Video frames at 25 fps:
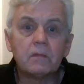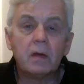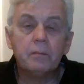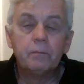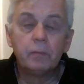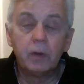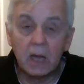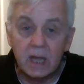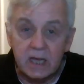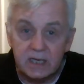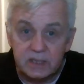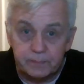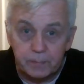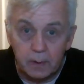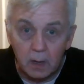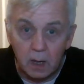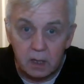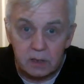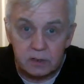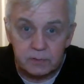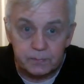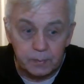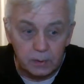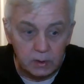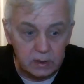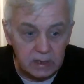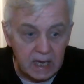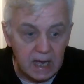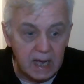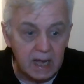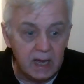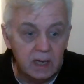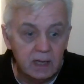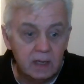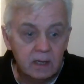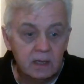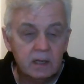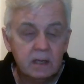place parts. But
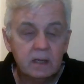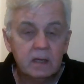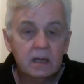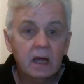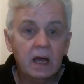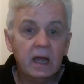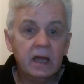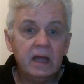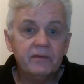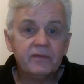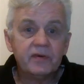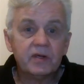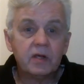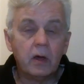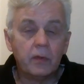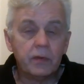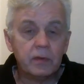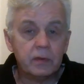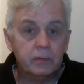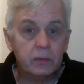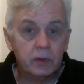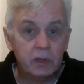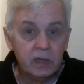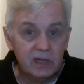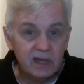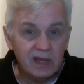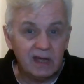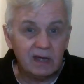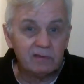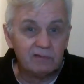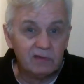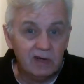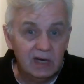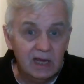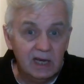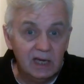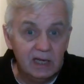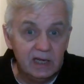yeah, I never got the money that
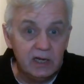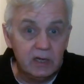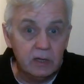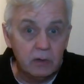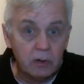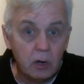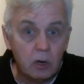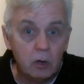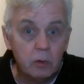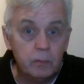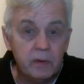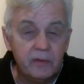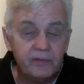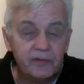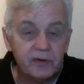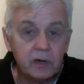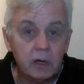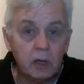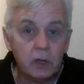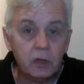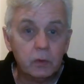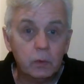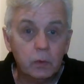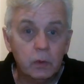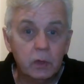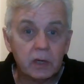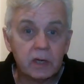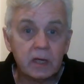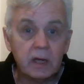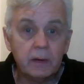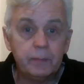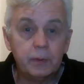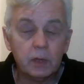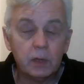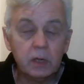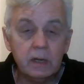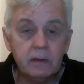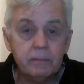really you owe me for all the work I
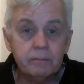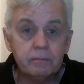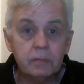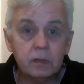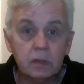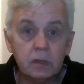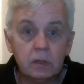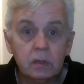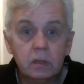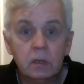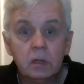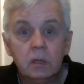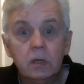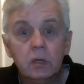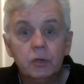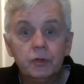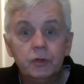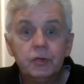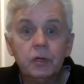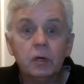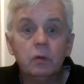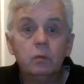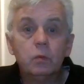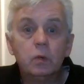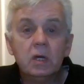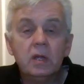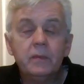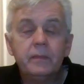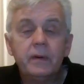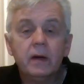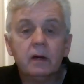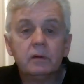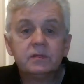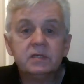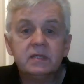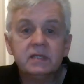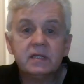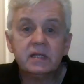put in. But don't worry
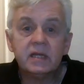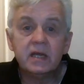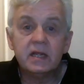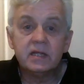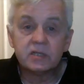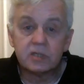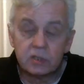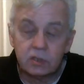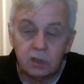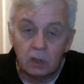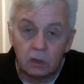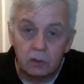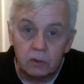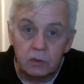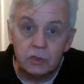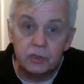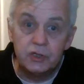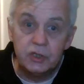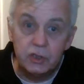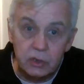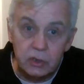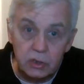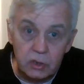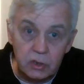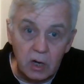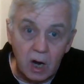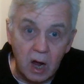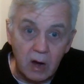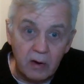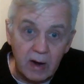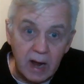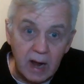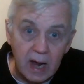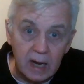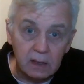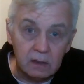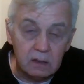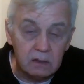about it, Denise. As long as you're all
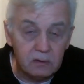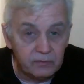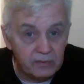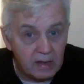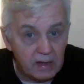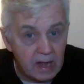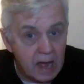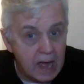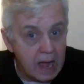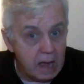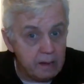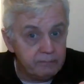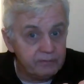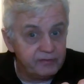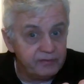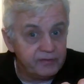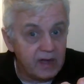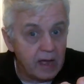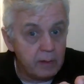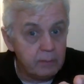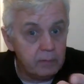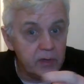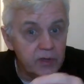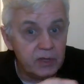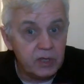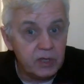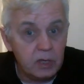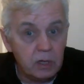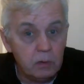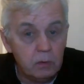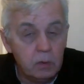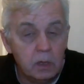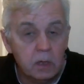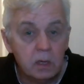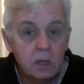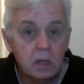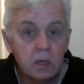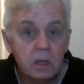right, love, I'm fine with you.
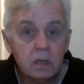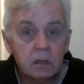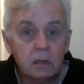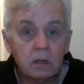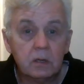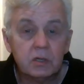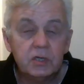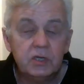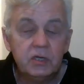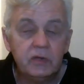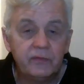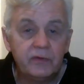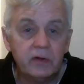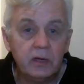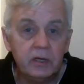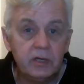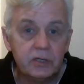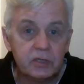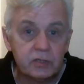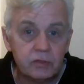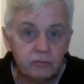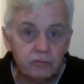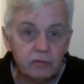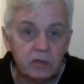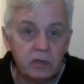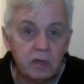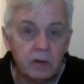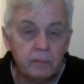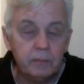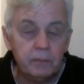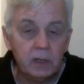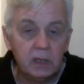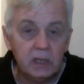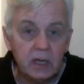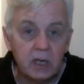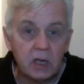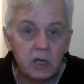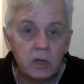As long as you've got your 200
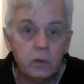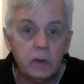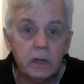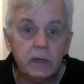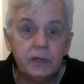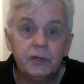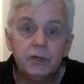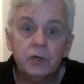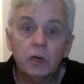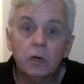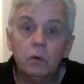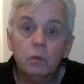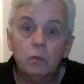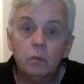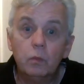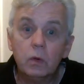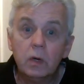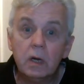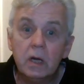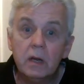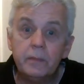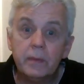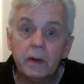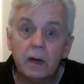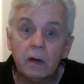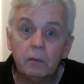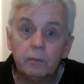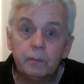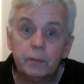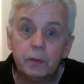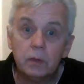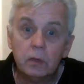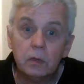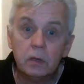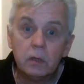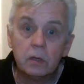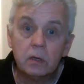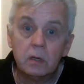million quid, don't worry about
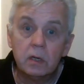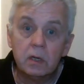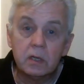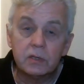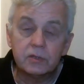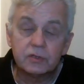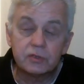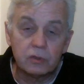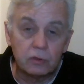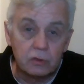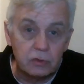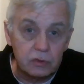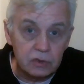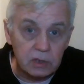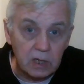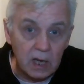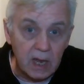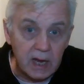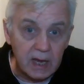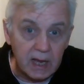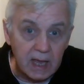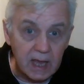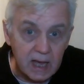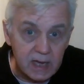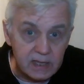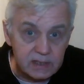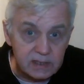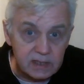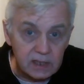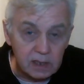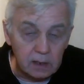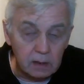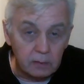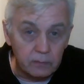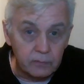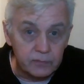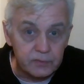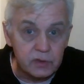poor suckers like
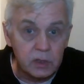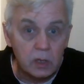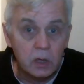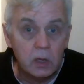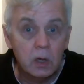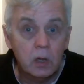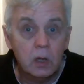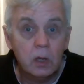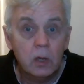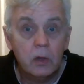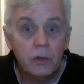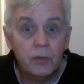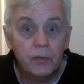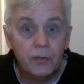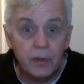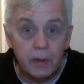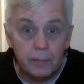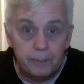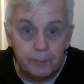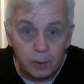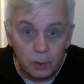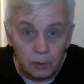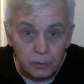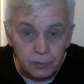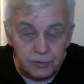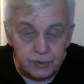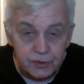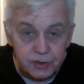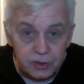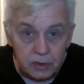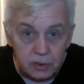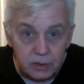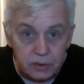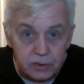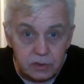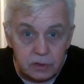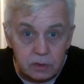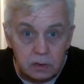ourselves, the
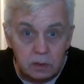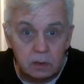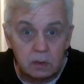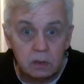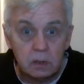punters.